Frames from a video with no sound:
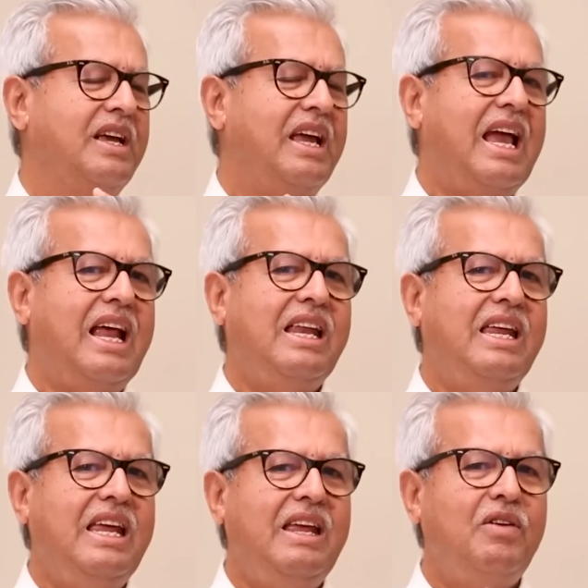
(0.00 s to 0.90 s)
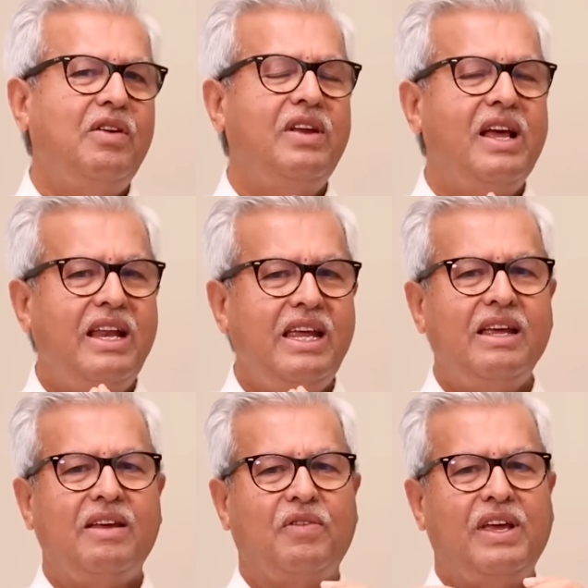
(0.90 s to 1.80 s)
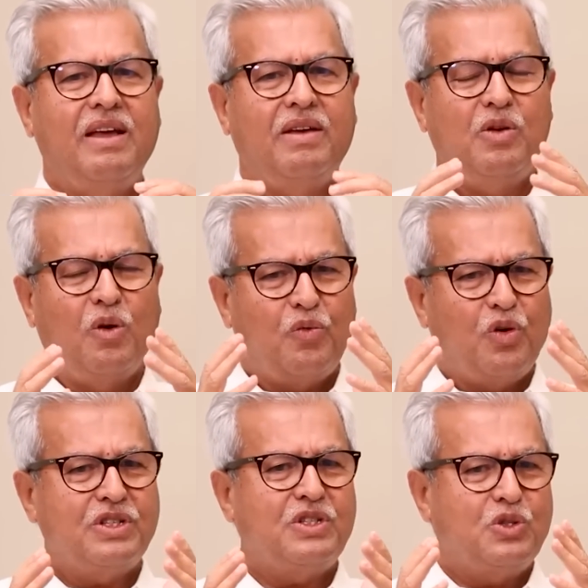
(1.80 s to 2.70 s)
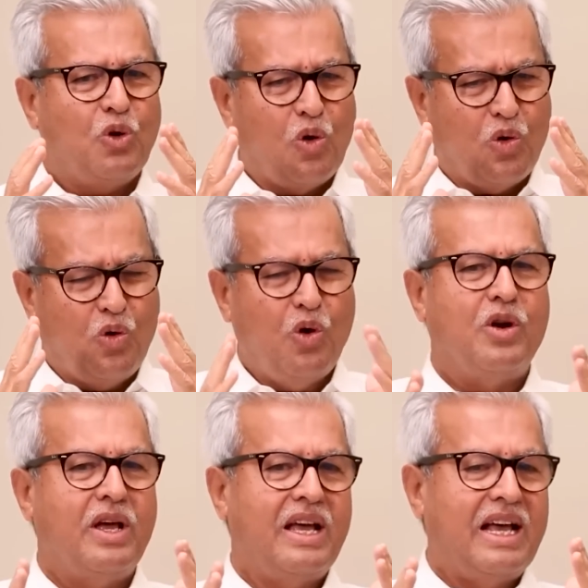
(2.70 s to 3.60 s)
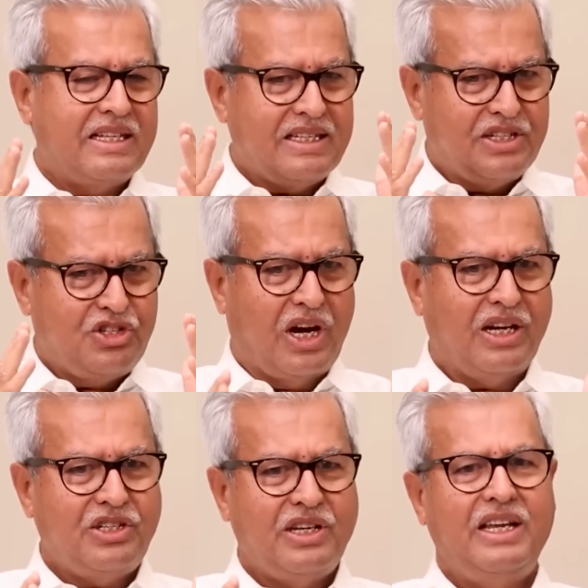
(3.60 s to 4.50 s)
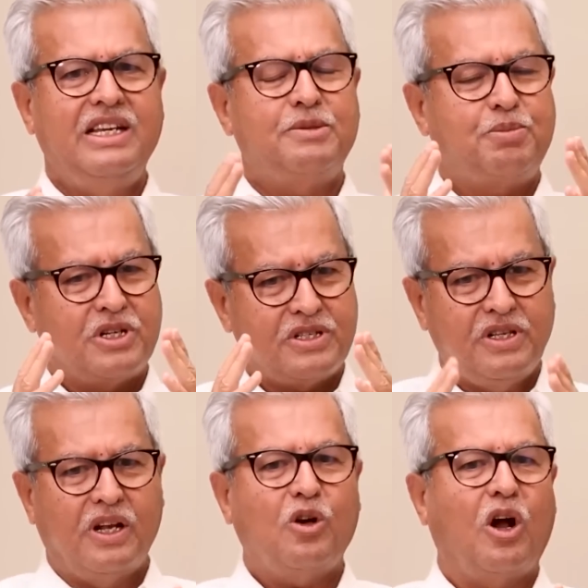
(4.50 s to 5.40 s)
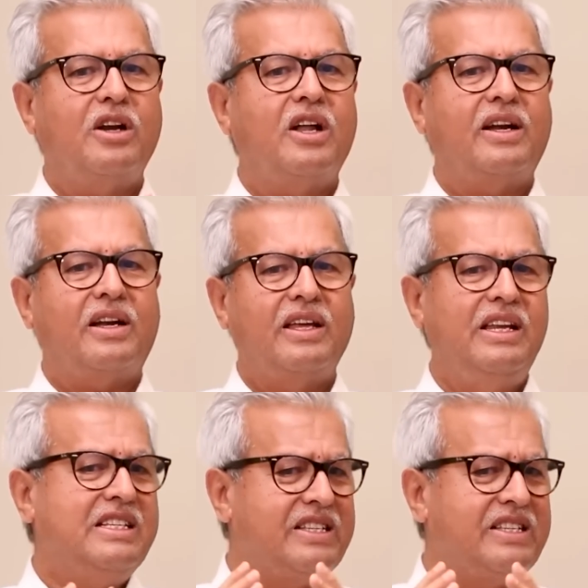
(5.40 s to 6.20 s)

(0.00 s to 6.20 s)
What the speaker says: And he really, you know, was so good as a judge in his personal conduct, in his